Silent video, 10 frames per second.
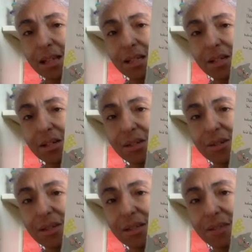Didn't you
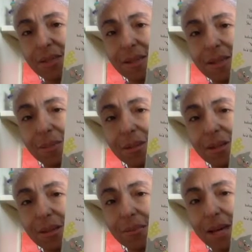see the recipe
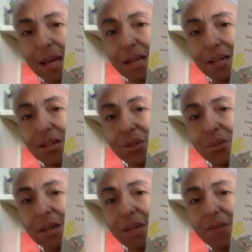on the back? She
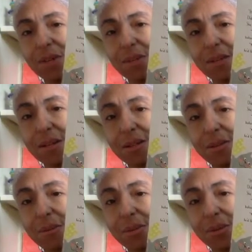waved JB's
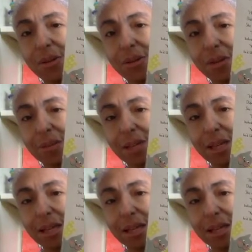crumpled note at me.